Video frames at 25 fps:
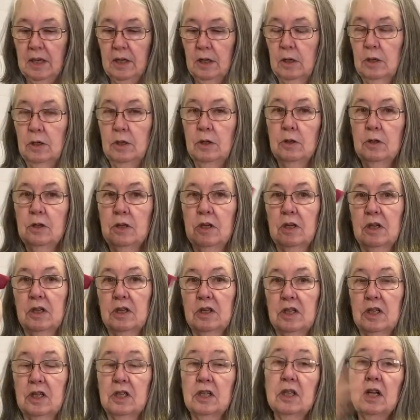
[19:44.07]
You can use it
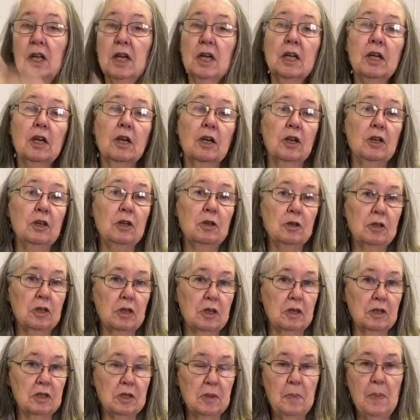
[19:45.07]
as a sling, you can use it
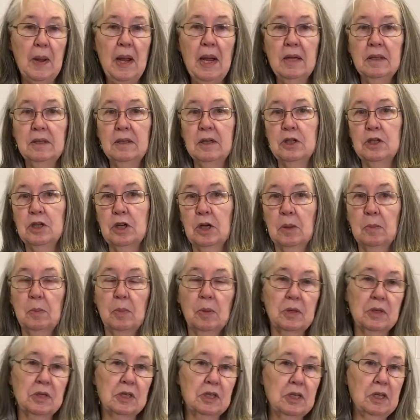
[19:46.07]
as a bandage, you can
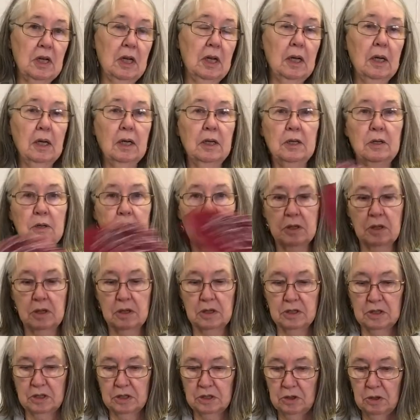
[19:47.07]
put a stick in it, use it
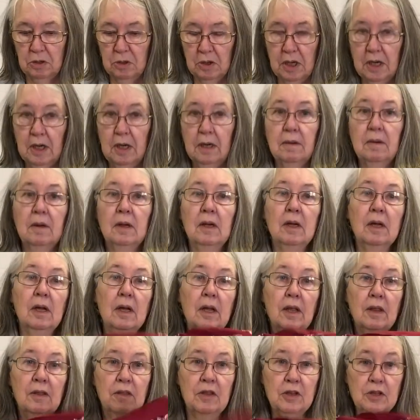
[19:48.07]
as a tourniquet.
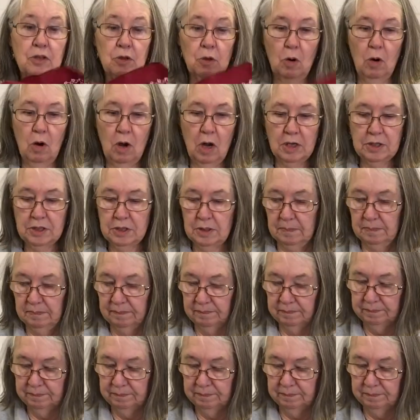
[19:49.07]
These are awesome.